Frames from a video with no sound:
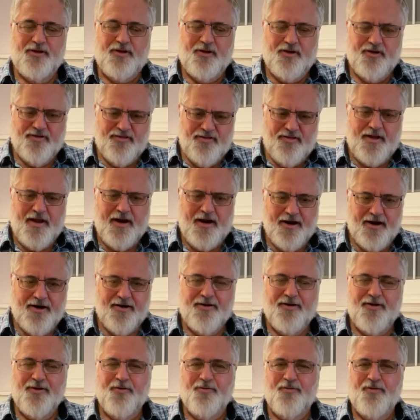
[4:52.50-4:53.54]
there,
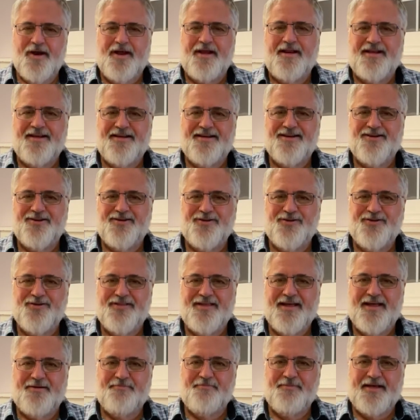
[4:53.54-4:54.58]
you're ready to do
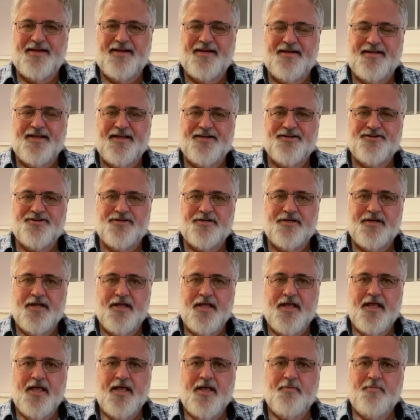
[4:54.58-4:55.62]
that meditation,
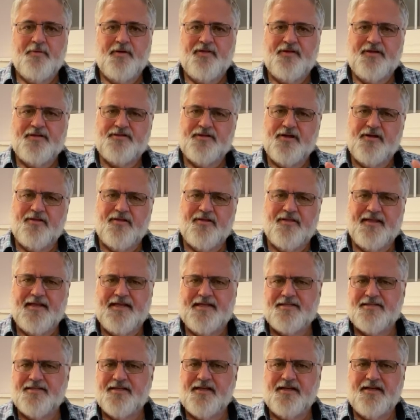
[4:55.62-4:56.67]
but these other
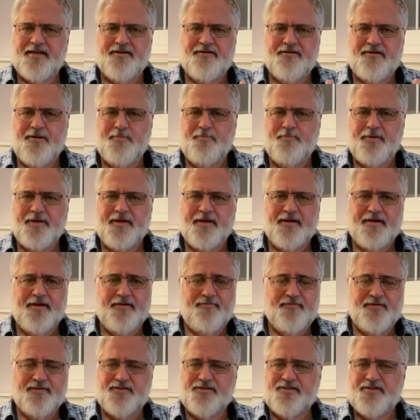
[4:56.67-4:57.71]
things can creep in
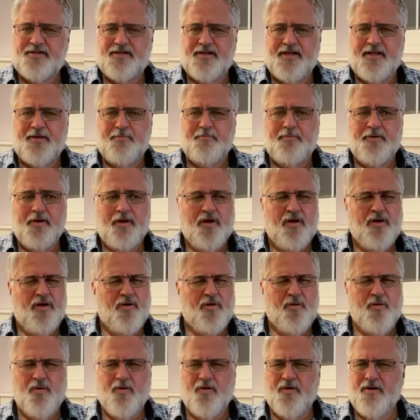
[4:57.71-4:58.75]
if it's sleep
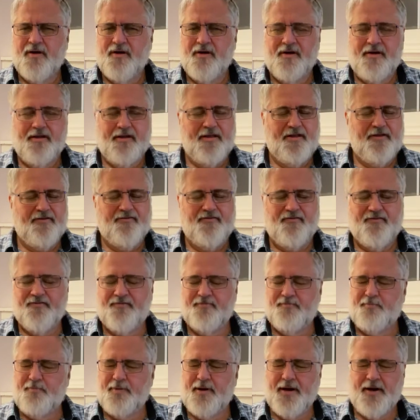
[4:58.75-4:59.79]
or if
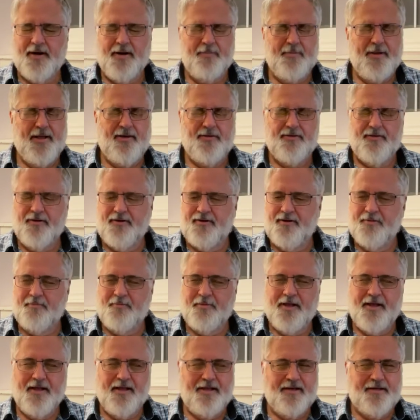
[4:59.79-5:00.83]
paramount on your
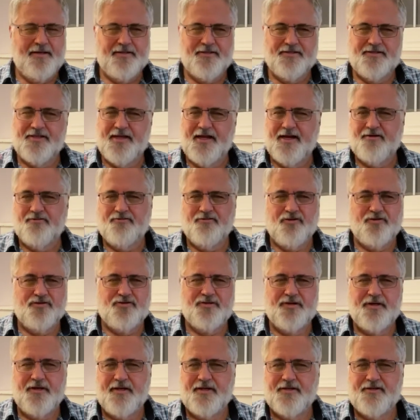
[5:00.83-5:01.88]
mind is that
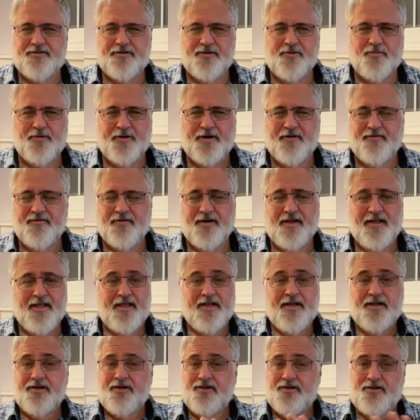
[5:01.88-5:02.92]
grocery list or whatever,
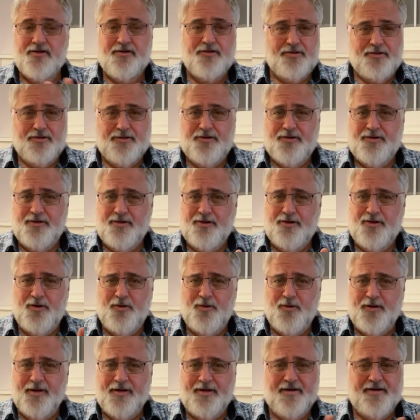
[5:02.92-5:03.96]

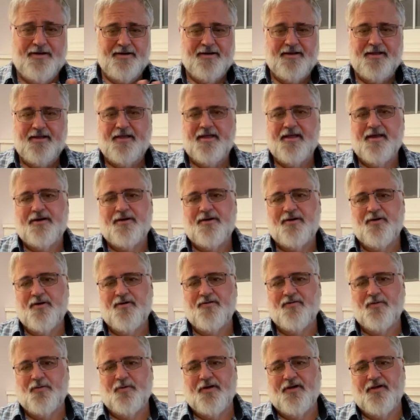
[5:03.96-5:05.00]
do it, get it
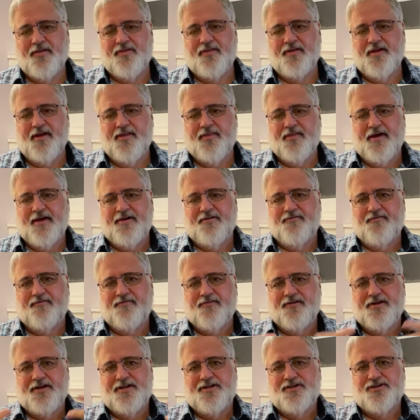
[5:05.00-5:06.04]
over with, and that
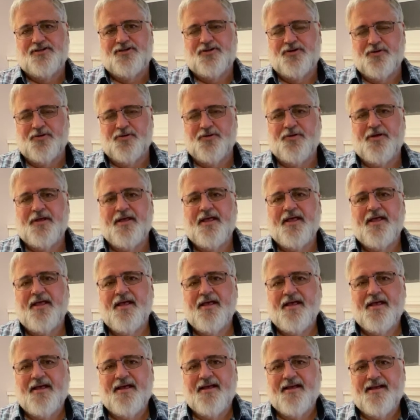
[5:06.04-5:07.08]
frees you
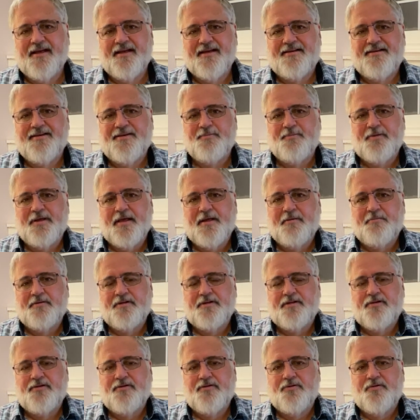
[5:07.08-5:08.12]
to be
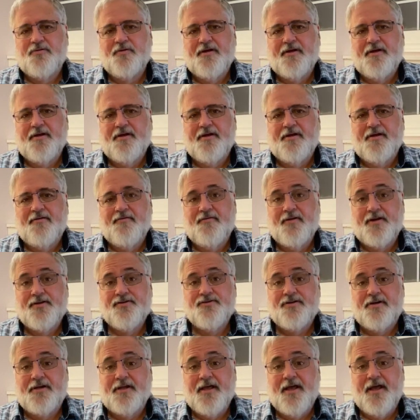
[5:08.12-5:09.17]
able to
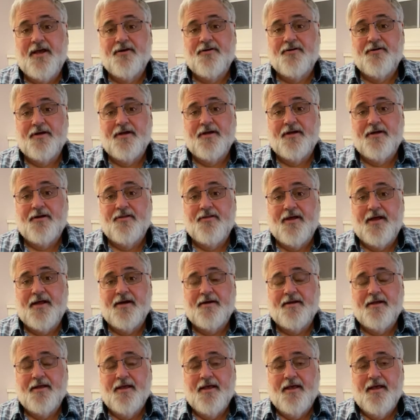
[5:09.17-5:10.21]
eventually enter into
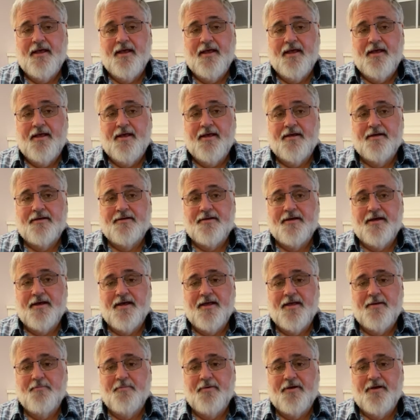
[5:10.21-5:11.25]
that
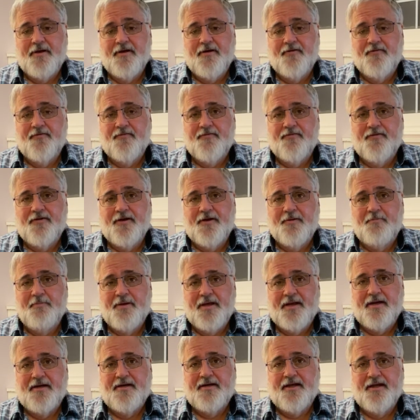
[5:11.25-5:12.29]
time of
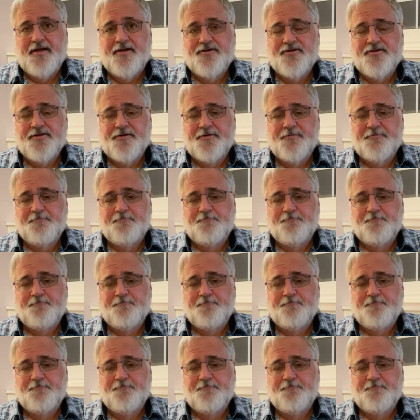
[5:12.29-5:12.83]
meditation.